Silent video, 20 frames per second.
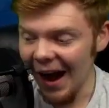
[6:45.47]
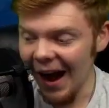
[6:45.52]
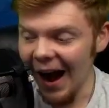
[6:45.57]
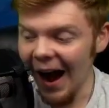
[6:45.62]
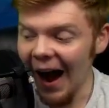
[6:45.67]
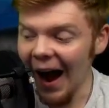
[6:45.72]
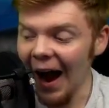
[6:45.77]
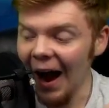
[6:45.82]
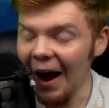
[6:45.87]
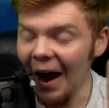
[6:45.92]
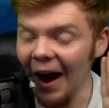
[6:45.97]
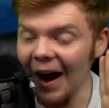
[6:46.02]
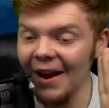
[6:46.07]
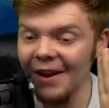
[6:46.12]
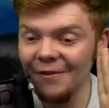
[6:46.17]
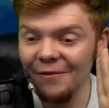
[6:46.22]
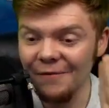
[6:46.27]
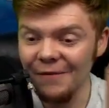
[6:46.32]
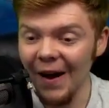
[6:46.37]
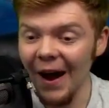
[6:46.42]
I
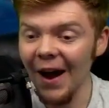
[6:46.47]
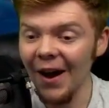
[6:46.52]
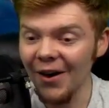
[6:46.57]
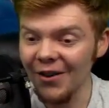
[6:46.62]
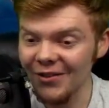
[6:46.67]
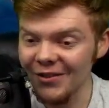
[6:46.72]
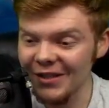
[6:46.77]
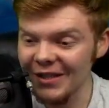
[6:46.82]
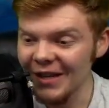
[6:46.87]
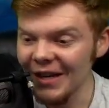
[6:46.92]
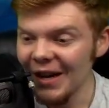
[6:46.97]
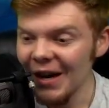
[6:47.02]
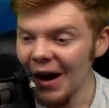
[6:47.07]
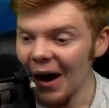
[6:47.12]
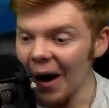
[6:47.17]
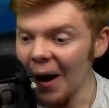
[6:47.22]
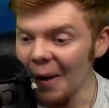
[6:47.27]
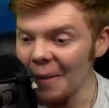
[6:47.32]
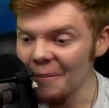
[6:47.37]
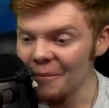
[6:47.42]
found
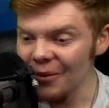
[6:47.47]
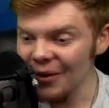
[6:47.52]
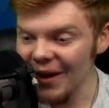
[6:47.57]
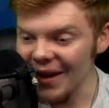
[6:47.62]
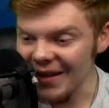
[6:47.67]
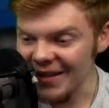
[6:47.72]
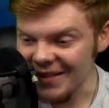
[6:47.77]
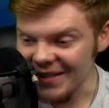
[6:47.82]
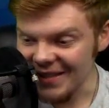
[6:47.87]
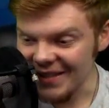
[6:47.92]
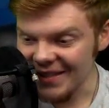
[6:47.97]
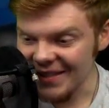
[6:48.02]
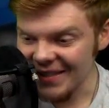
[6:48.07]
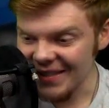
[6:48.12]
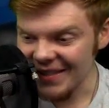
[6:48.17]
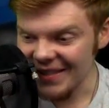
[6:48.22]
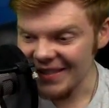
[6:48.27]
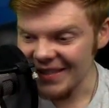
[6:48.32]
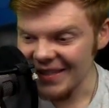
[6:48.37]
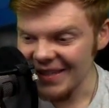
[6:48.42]
a place.
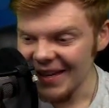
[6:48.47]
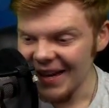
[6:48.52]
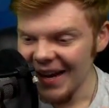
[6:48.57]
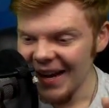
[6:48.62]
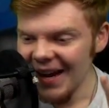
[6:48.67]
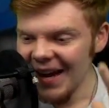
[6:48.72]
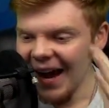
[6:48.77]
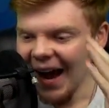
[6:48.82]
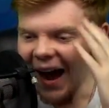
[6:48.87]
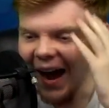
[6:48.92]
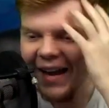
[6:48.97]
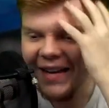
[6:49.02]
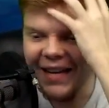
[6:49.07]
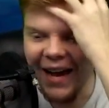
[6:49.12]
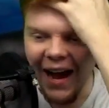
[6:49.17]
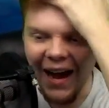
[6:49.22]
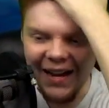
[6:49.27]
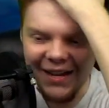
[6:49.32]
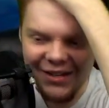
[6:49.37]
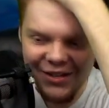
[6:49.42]

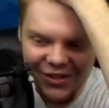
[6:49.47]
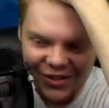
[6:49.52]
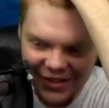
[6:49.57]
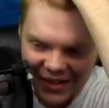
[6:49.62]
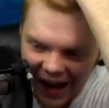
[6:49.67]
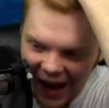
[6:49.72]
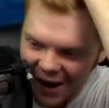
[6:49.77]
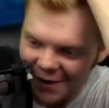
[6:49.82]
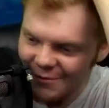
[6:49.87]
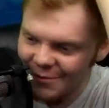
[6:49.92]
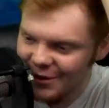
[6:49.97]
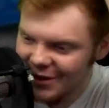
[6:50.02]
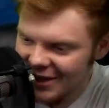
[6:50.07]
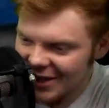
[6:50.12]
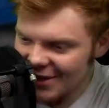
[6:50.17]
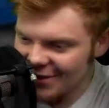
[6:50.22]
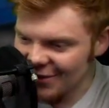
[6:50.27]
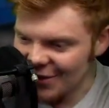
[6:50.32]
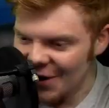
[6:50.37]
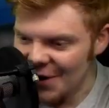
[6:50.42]
I could not
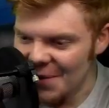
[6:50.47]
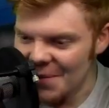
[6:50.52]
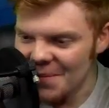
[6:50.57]
believe it.